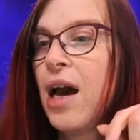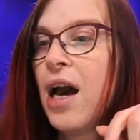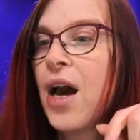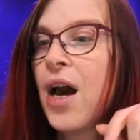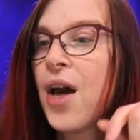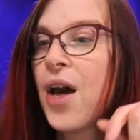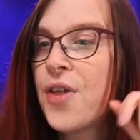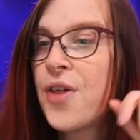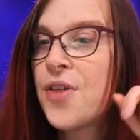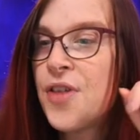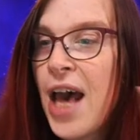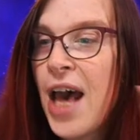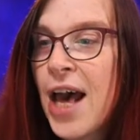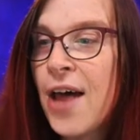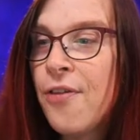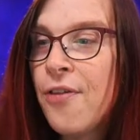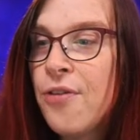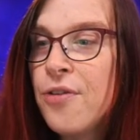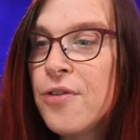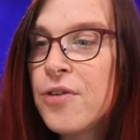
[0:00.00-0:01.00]

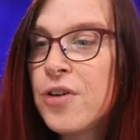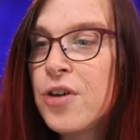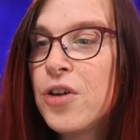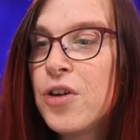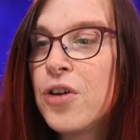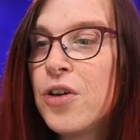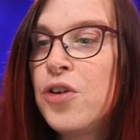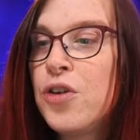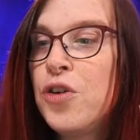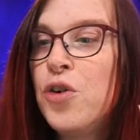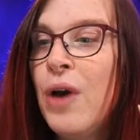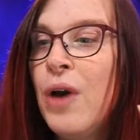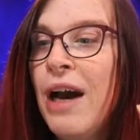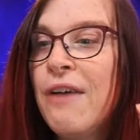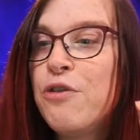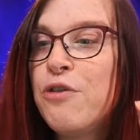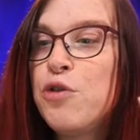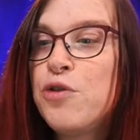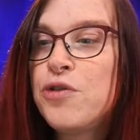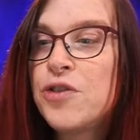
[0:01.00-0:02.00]
Then you have
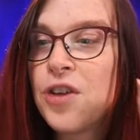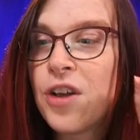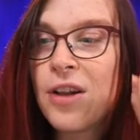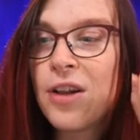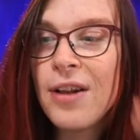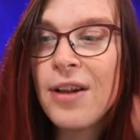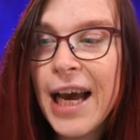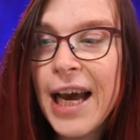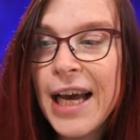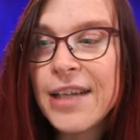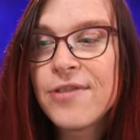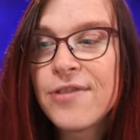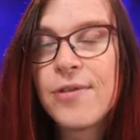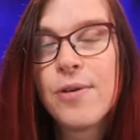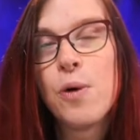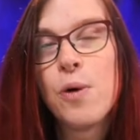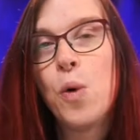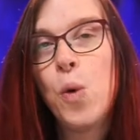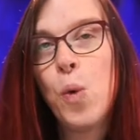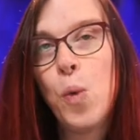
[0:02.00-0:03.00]
to select
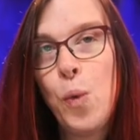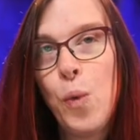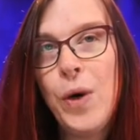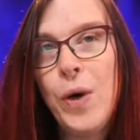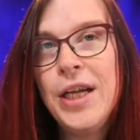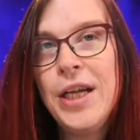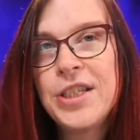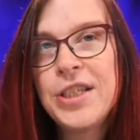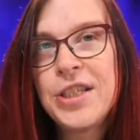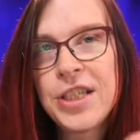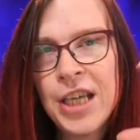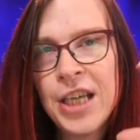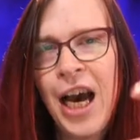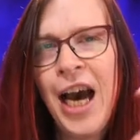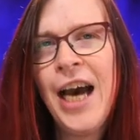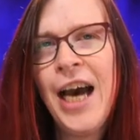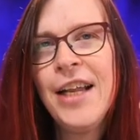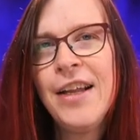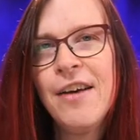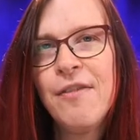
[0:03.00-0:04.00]
which
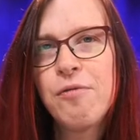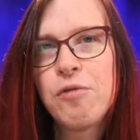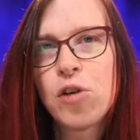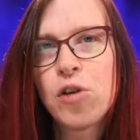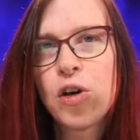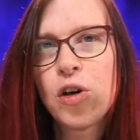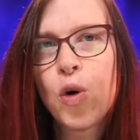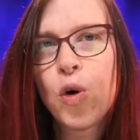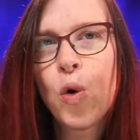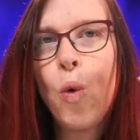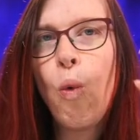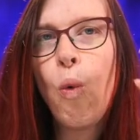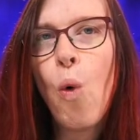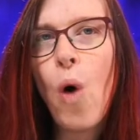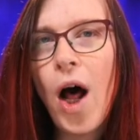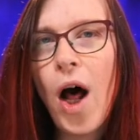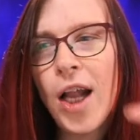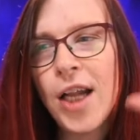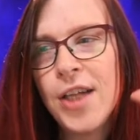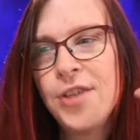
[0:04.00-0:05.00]
kind of
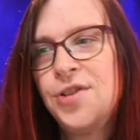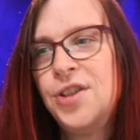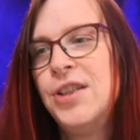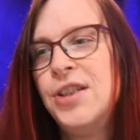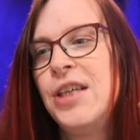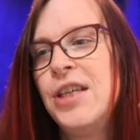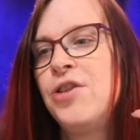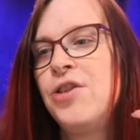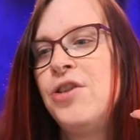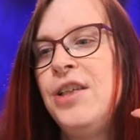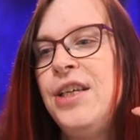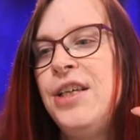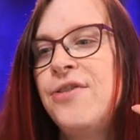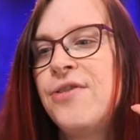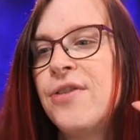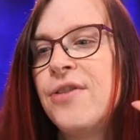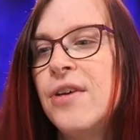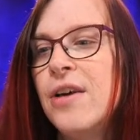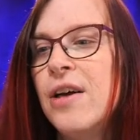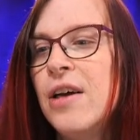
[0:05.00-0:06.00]
quality that you need.
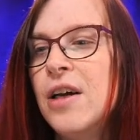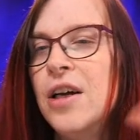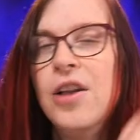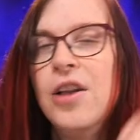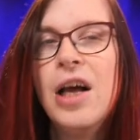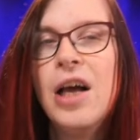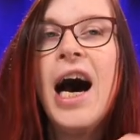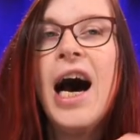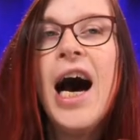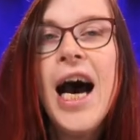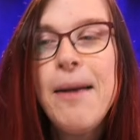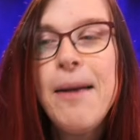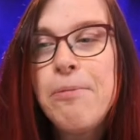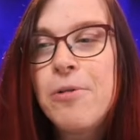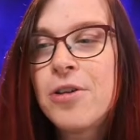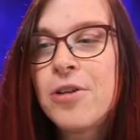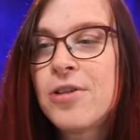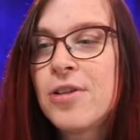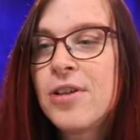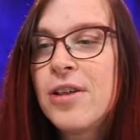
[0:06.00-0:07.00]
I
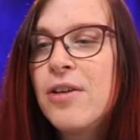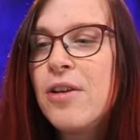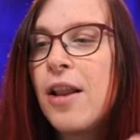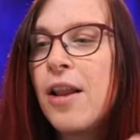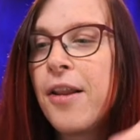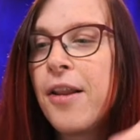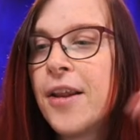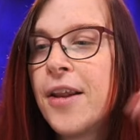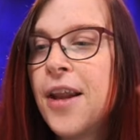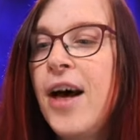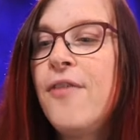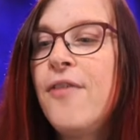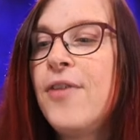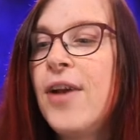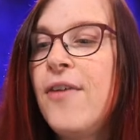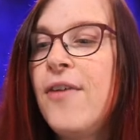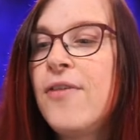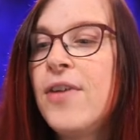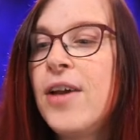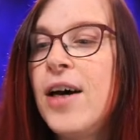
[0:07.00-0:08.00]
personally love
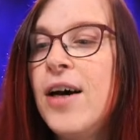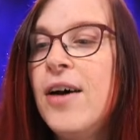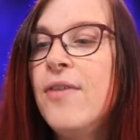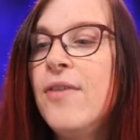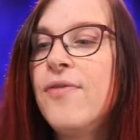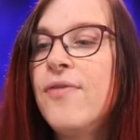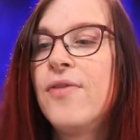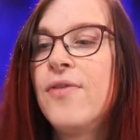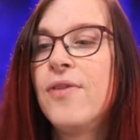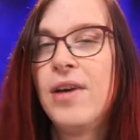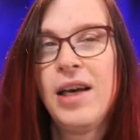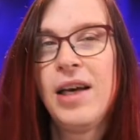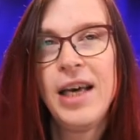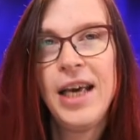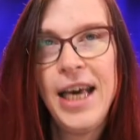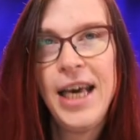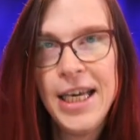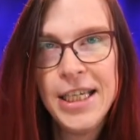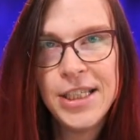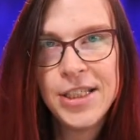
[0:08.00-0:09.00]

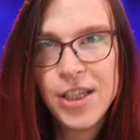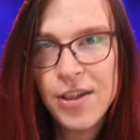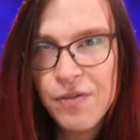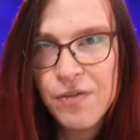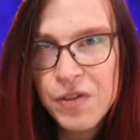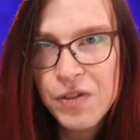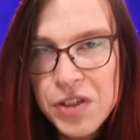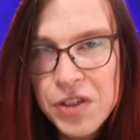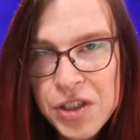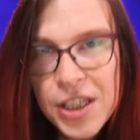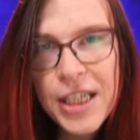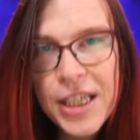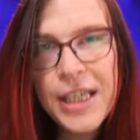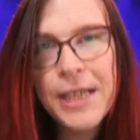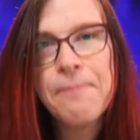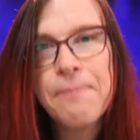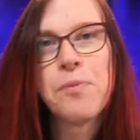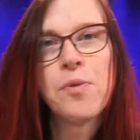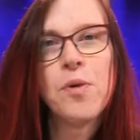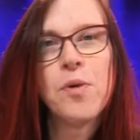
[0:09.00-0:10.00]
HEVC.
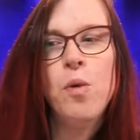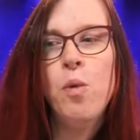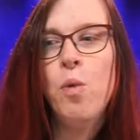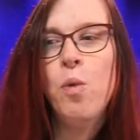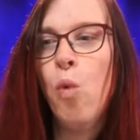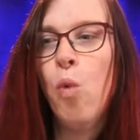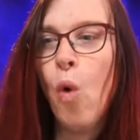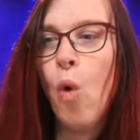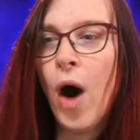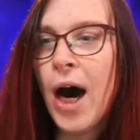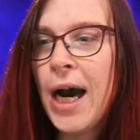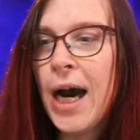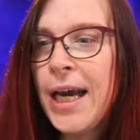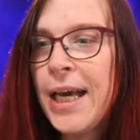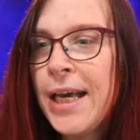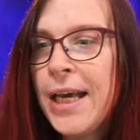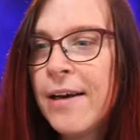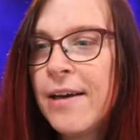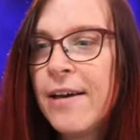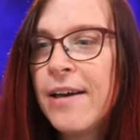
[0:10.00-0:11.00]
Why?
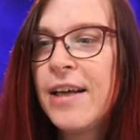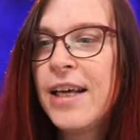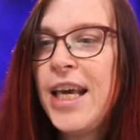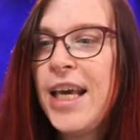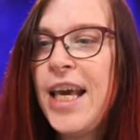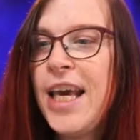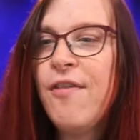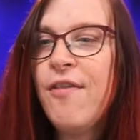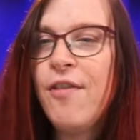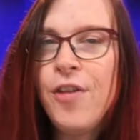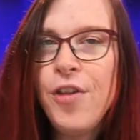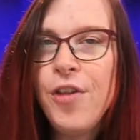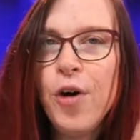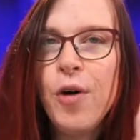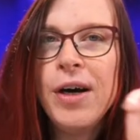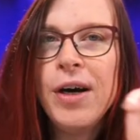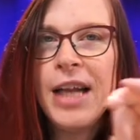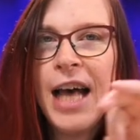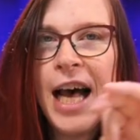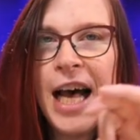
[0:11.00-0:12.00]
Even though
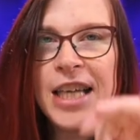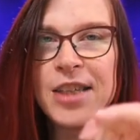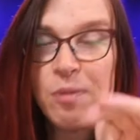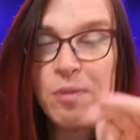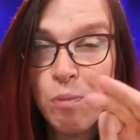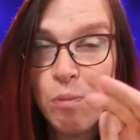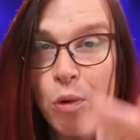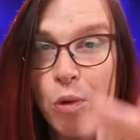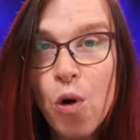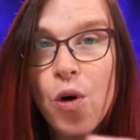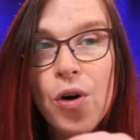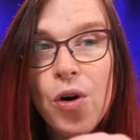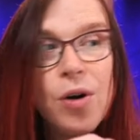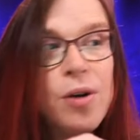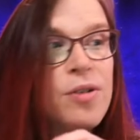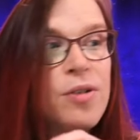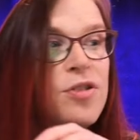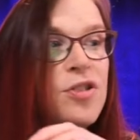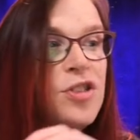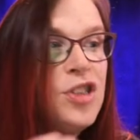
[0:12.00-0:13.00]
it has more
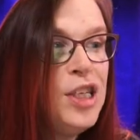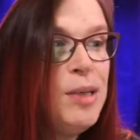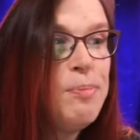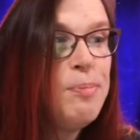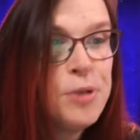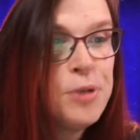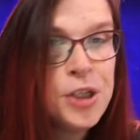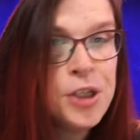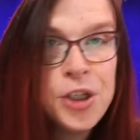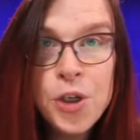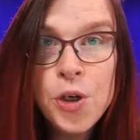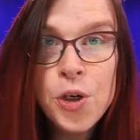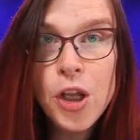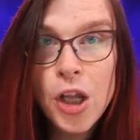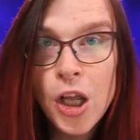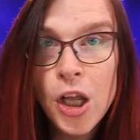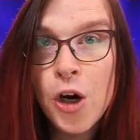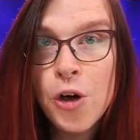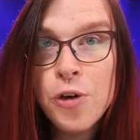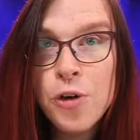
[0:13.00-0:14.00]
CPU
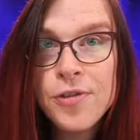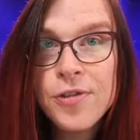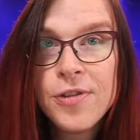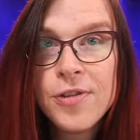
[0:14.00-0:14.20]
load,